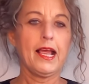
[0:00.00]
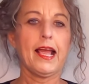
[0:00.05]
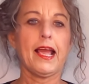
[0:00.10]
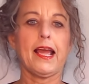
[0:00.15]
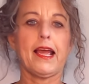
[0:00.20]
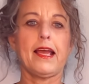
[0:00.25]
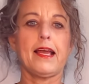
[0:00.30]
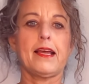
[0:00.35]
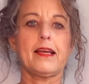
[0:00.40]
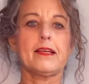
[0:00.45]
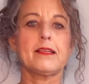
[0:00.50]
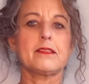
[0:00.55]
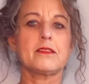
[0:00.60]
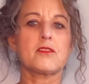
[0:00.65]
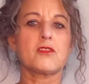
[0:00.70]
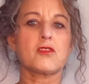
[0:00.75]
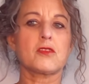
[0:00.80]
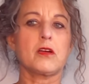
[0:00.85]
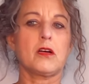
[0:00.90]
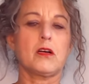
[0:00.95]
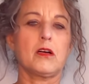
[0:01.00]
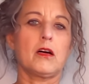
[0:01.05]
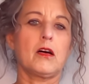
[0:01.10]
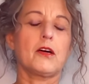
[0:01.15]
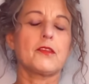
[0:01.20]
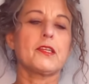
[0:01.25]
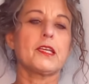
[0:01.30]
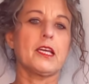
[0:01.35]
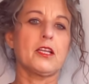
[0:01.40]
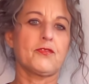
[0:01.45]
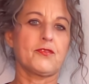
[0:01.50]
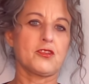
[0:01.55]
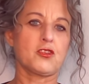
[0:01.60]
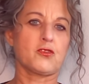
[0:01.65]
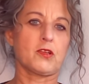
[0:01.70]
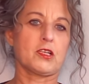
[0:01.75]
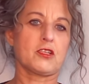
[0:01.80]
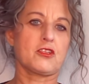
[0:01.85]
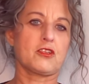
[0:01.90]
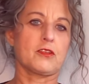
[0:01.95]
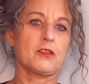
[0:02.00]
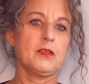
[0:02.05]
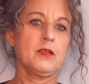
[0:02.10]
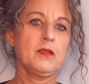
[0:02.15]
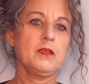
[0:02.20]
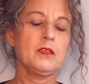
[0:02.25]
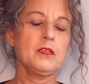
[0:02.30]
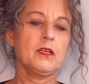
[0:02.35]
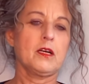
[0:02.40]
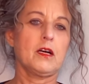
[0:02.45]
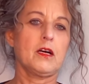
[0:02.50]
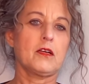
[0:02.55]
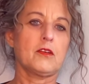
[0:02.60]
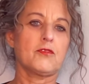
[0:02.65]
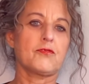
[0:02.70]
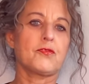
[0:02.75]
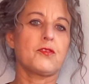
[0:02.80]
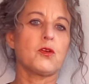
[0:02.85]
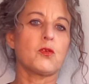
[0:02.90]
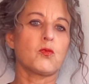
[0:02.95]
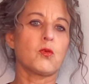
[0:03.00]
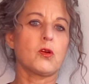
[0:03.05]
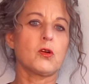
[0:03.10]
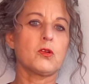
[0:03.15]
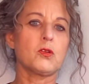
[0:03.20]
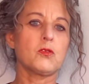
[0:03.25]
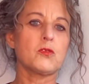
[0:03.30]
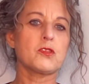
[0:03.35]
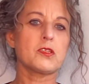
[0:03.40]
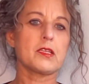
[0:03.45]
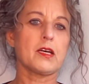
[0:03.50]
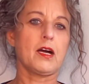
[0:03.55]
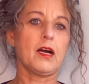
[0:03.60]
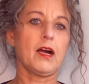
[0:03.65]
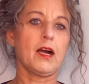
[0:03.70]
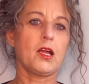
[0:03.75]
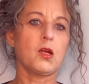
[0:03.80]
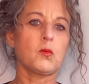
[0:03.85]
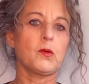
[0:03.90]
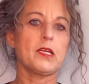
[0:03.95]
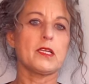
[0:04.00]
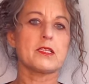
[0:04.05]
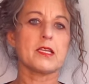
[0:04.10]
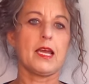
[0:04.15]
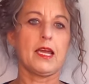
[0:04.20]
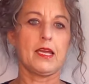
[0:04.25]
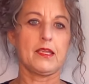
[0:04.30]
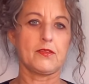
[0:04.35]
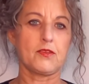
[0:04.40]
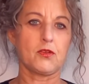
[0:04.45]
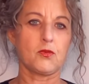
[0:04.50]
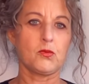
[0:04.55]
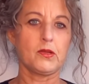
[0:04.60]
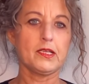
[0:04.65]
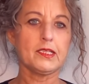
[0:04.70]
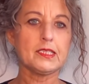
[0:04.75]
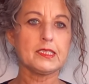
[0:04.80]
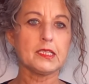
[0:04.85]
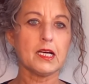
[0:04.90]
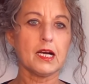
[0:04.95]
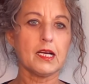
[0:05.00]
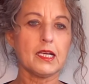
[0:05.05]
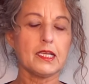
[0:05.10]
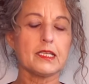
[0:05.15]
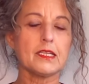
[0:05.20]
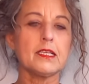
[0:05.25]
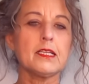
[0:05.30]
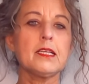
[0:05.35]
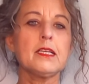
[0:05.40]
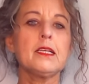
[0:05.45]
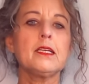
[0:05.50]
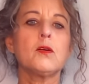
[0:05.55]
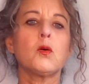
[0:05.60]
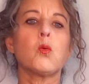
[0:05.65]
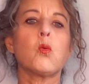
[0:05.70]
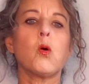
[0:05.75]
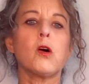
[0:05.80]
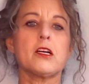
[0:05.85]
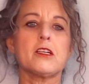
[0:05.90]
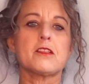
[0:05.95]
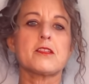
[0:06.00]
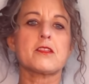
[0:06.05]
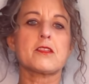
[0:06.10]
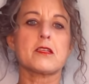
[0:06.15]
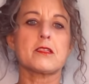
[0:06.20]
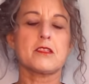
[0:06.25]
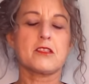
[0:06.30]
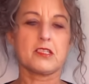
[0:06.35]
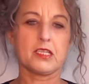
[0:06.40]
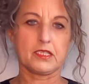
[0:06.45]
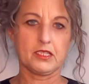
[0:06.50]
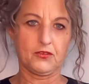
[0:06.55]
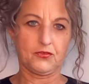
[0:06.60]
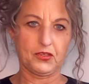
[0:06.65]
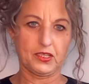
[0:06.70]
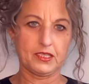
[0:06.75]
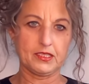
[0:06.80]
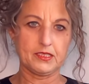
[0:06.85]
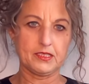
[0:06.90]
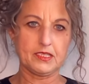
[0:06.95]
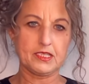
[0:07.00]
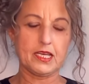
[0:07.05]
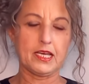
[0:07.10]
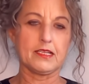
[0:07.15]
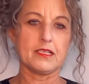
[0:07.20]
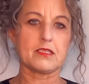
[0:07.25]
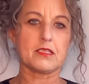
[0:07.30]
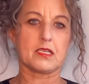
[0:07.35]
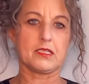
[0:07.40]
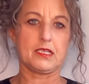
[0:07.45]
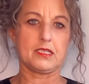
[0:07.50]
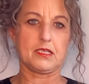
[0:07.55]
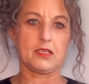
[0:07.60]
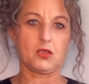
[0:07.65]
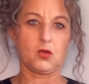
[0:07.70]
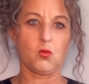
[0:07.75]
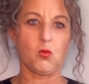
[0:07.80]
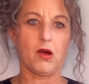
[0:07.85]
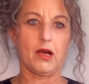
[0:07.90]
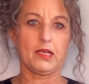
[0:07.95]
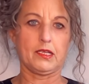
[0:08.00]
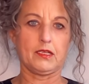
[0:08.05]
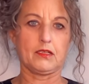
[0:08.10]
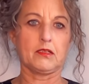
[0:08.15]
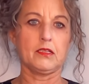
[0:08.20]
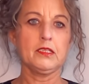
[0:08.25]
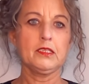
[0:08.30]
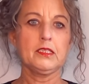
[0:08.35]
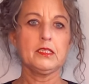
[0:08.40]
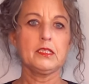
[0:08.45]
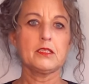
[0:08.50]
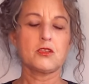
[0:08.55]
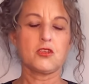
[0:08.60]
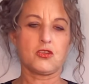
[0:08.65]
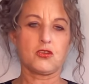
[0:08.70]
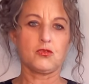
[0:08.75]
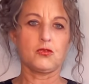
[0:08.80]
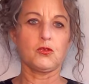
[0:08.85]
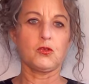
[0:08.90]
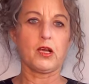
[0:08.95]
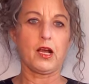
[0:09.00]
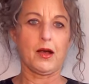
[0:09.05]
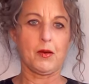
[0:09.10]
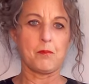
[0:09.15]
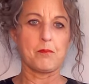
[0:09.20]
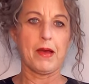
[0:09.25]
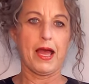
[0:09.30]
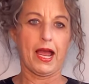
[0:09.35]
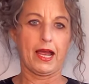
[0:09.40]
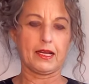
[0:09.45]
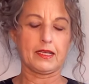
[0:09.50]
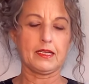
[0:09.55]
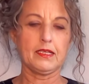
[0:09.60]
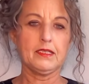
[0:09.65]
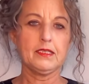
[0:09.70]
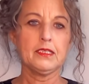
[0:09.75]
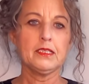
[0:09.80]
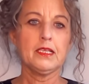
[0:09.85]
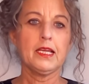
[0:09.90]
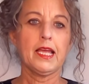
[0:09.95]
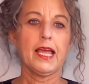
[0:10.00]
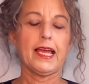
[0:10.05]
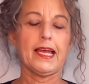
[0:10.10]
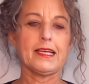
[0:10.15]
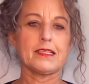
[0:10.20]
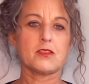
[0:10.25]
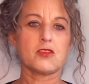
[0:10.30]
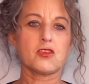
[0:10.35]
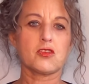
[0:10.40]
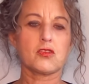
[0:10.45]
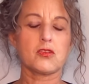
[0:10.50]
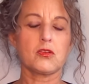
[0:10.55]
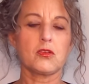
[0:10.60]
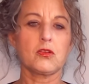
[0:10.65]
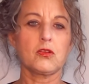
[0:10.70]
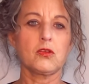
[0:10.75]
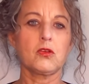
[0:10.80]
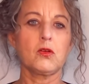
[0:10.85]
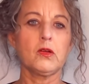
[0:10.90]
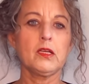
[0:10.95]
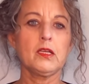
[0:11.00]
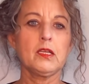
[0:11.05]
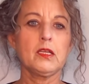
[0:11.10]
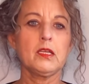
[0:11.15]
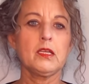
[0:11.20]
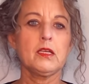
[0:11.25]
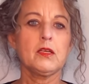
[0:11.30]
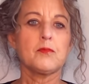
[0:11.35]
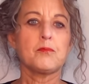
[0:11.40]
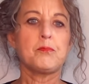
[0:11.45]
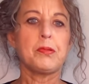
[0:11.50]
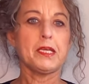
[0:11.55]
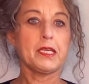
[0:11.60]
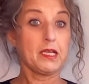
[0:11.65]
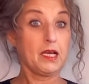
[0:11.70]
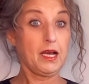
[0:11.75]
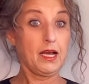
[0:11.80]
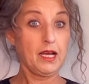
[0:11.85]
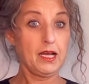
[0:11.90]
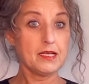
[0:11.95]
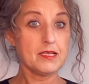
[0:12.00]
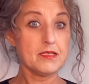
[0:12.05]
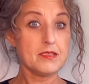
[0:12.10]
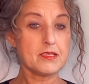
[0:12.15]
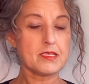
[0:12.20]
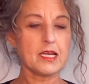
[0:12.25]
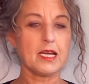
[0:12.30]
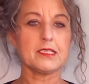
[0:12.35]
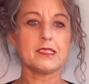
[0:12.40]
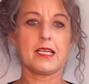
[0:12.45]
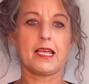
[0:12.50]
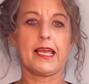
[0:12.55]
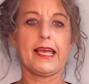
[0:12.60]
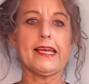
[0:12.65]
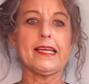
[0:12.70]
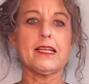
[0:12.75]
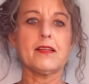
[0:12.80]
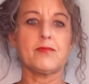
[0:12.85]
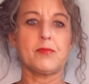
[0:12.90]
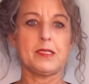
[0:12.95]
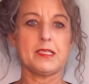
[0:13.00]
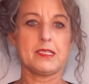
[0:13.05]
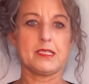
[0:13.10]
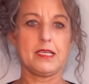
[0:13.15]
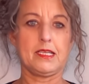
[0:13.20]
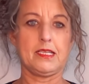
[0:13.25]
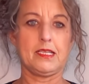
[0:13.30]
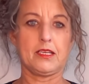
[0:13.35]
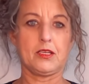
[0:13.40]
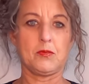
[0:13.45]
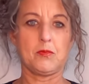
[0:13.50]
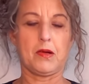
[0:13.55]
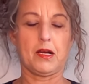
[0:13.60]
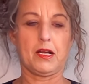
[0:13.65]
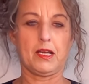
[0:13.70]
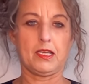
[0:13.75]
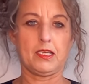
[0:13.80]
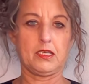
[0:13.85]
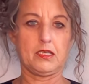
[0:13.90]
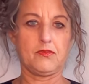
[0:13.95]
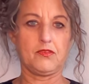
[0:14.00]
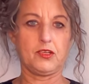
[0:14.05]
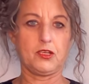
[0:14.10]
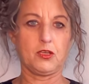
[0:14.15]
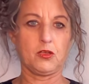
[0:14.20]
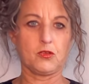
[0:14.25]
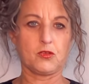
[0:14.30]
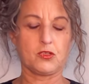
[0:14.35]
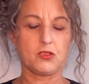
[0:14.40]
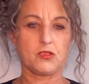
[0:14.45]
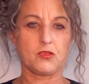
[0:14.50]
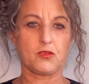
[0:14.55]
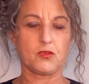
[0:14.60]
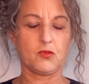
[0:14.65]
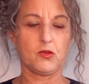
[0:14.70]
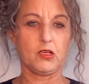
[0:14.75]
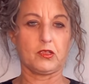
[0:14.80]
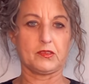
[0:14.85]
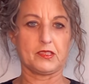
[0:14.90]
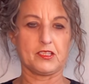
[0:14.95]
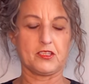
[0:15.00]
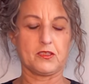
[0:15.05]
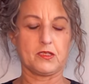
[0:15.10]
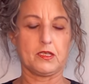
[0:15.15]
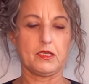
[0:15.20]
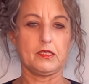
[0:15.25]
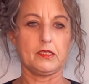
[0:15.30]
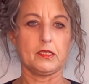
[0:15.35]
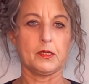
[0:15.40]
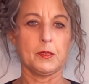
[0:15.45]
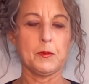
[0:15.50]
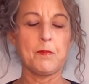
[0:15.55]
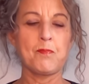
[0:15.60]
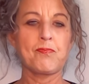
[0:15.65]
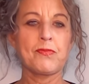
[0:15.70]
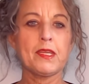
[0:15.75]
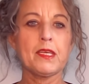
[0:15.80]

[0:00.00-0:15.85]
and on the infrastructure of the roads, the highways, and the rail line was significant, and it's going to take a while to come back. And so because, as again I've been saying in my videos throughout this year,